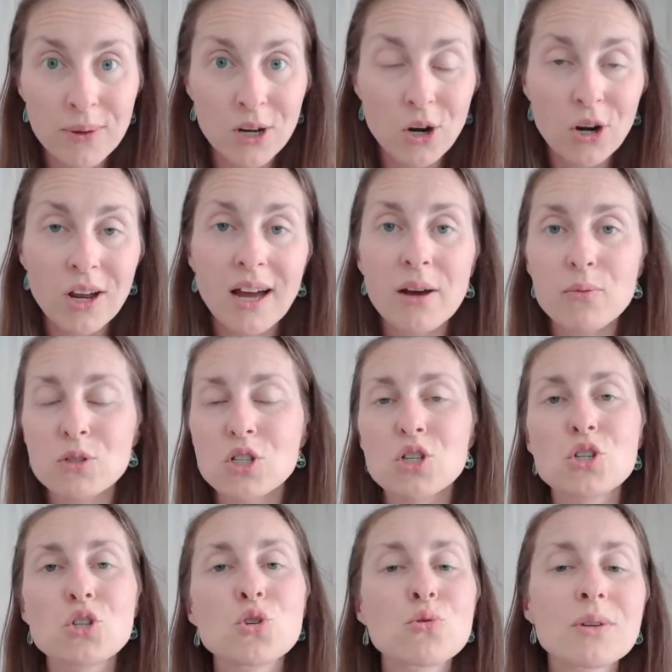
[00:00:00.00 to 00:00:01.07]
in our gut, which
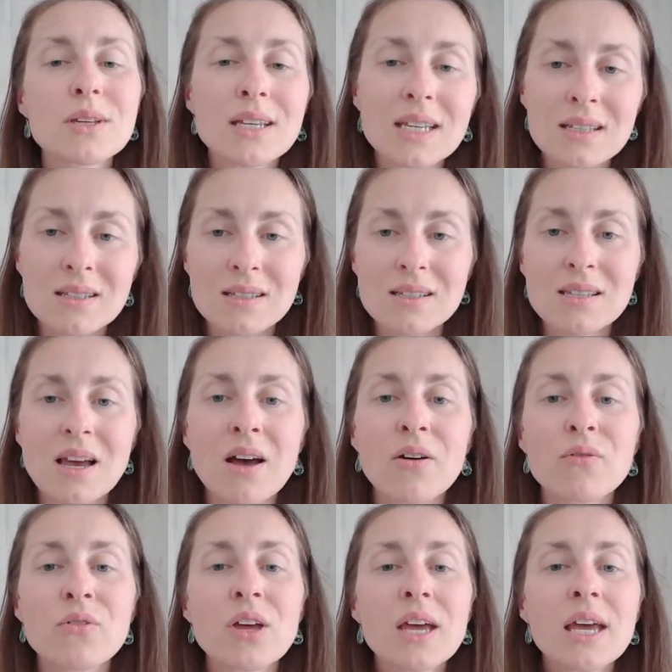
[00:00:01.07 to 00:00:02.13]
is trillions
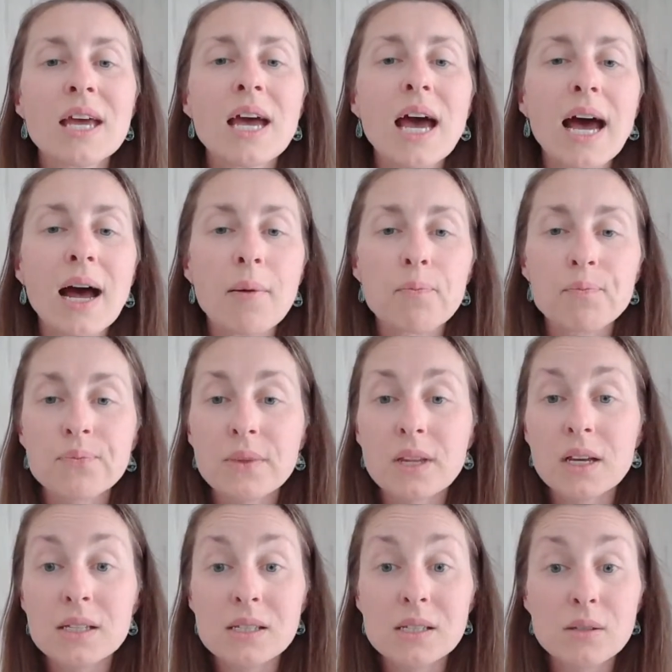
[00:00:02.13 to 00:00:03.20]
of
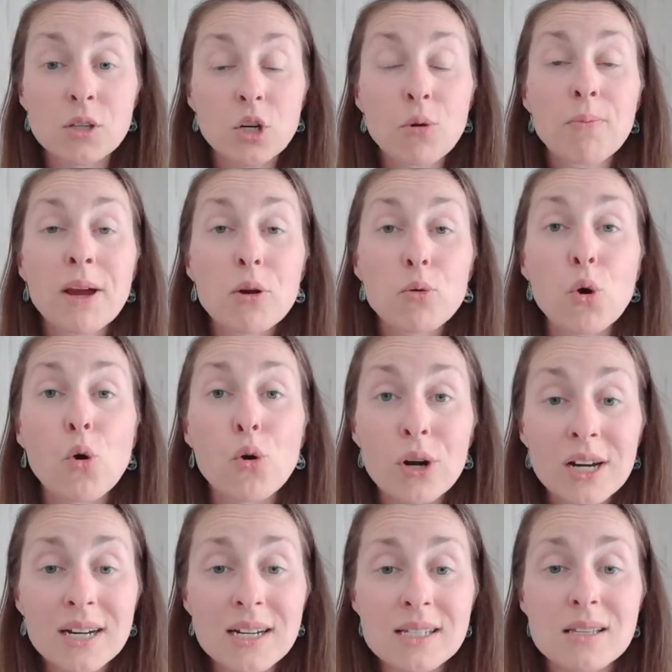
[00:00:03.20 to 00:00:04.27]

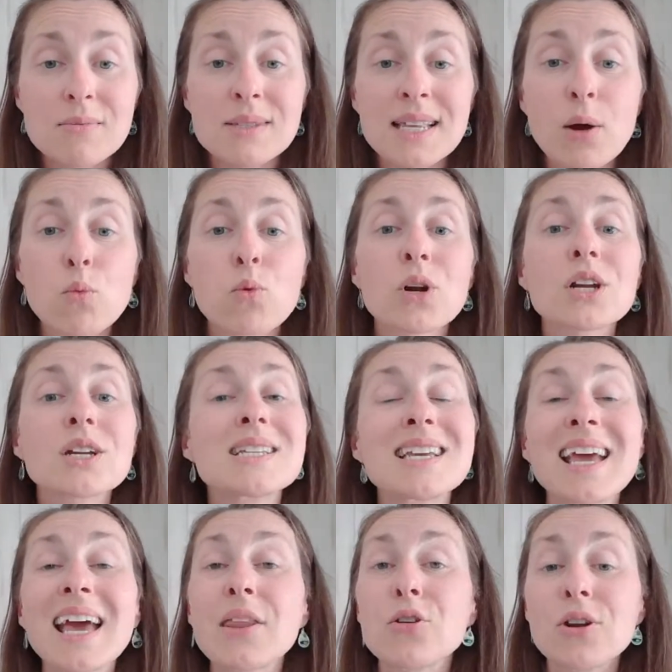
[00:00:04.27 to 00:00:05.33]
microorganisms that work
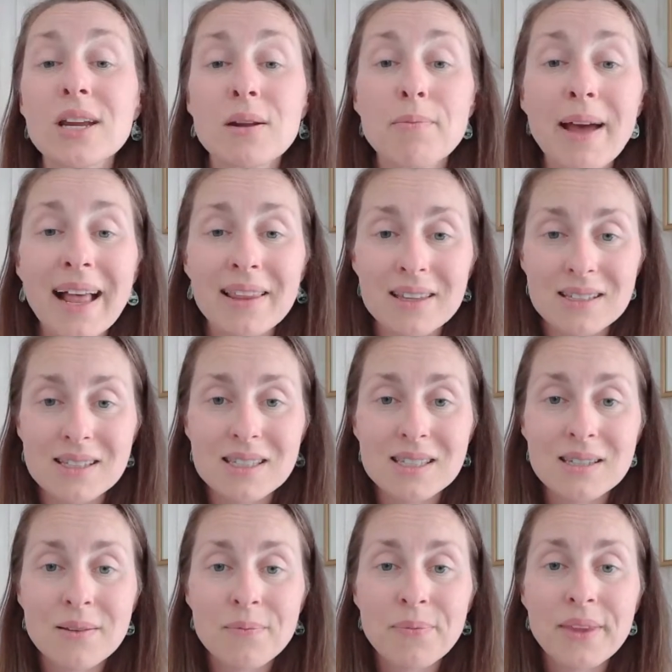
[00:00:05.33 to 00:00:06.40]
together in
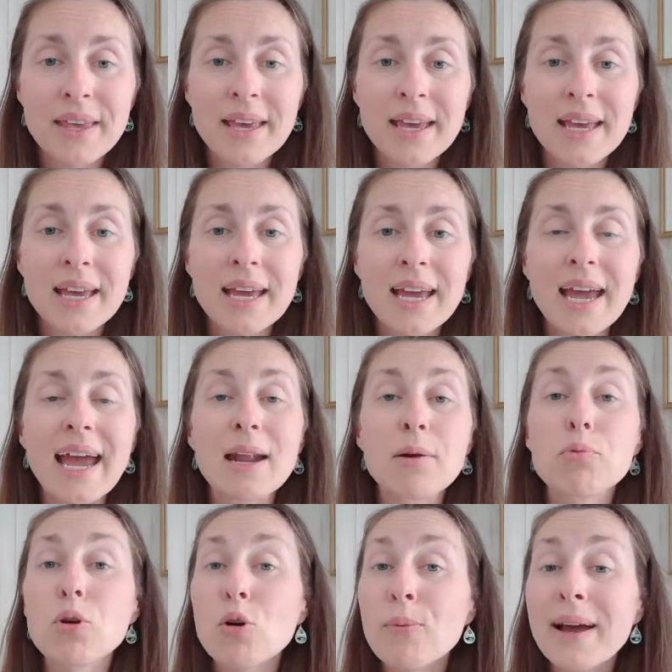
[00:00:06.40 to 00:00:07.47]
balance. And
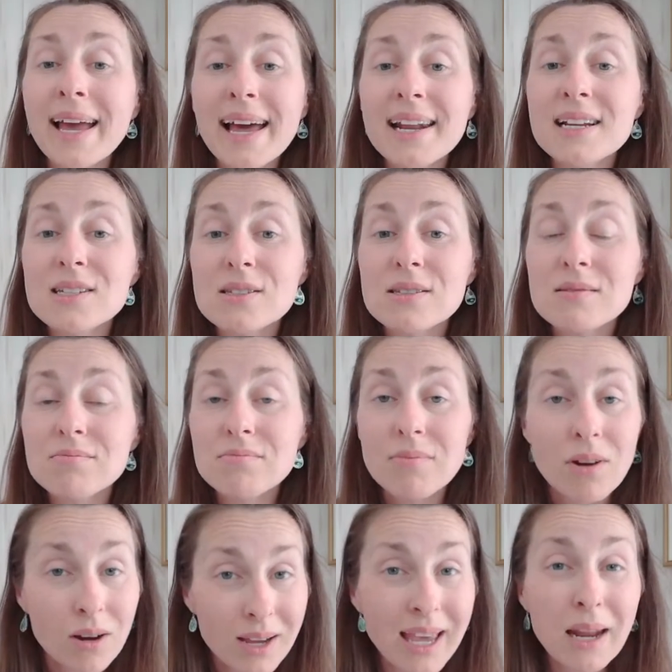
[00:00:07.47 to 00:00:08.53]
probiotics
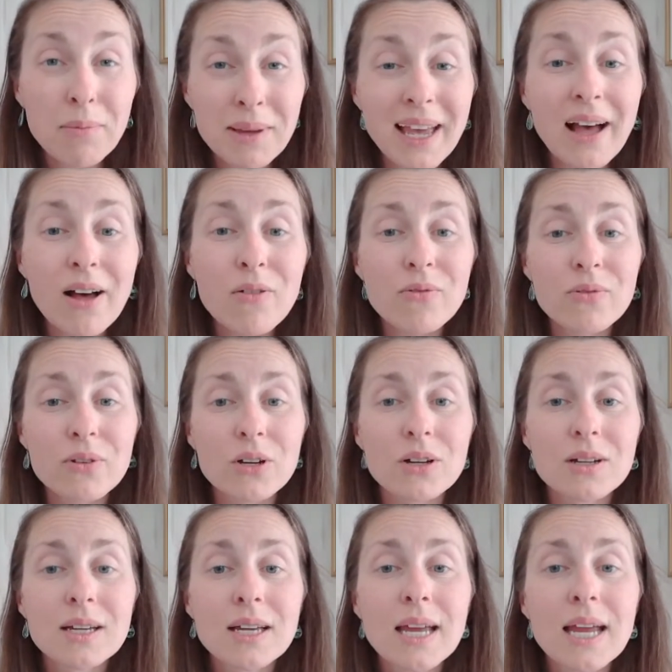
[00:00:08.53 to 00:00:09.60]
can be helpful,